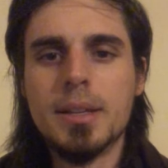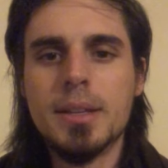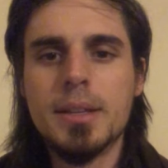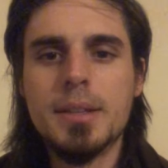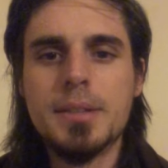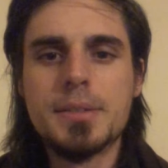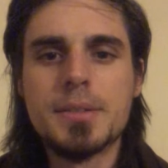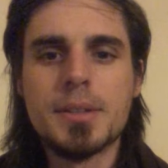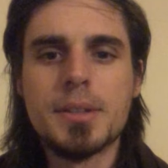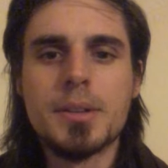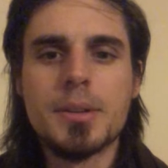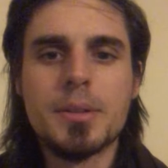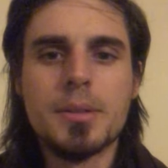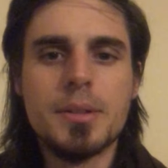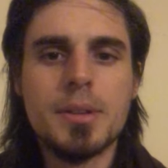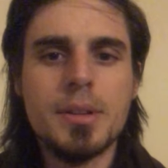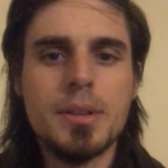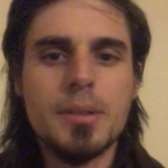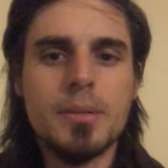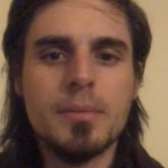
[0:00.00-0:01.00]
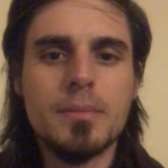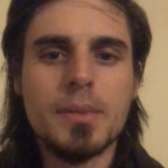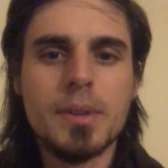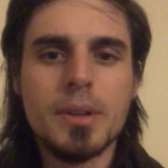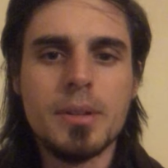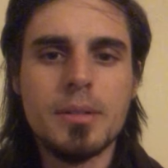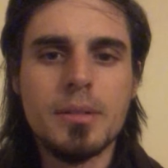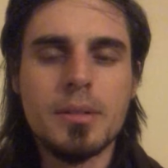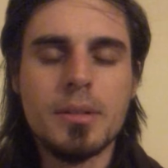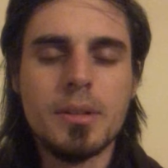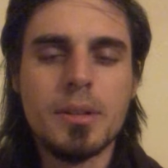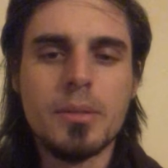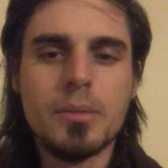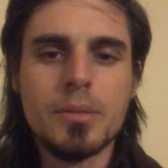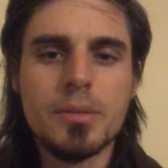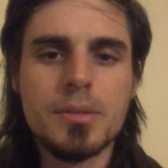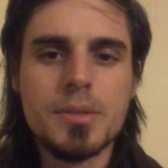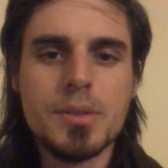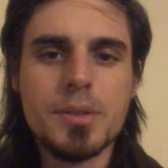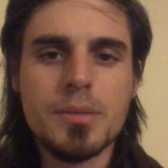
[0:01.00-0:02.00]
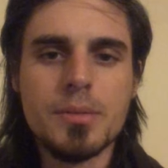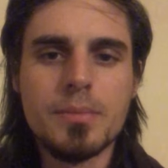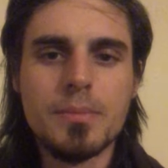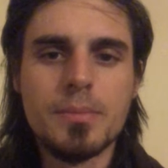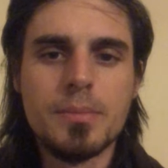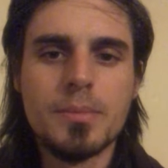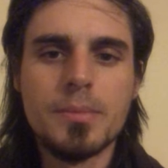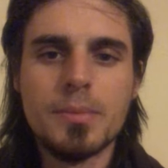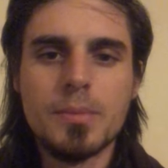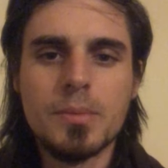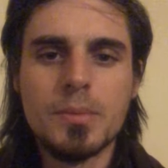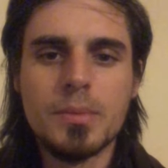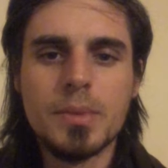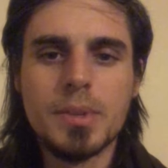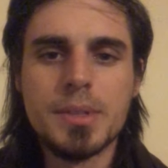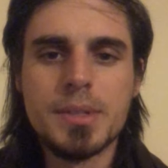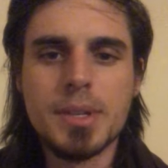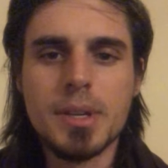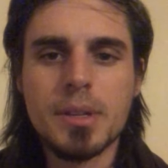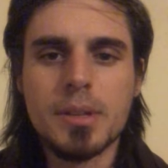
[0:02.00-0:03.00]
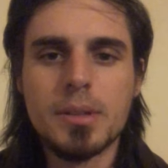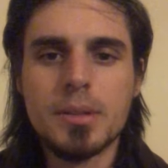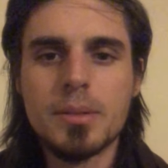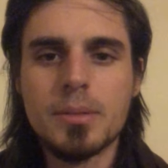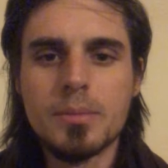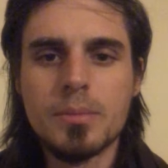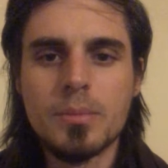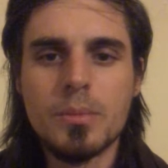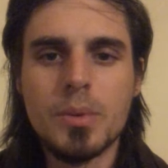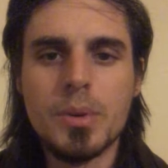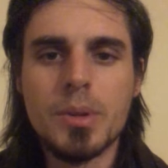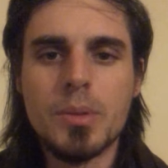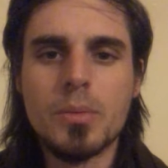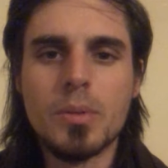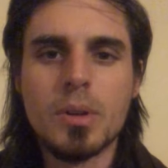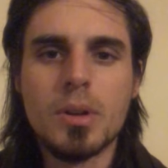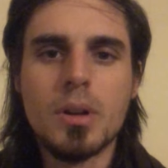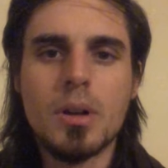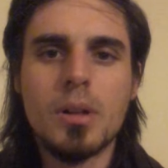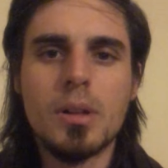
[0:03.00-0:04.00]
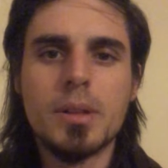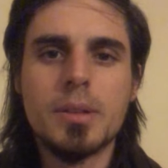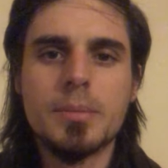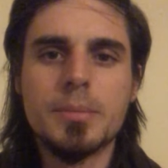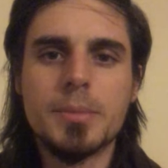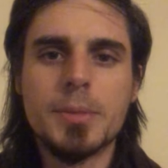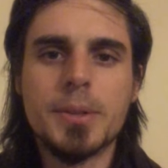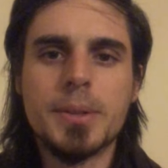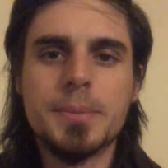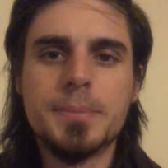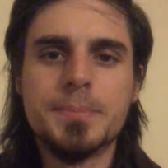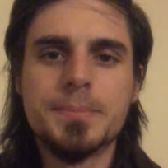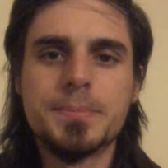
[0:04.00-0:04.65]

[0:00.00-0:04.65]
insecurity. Not really sure exactly what you want to call it, but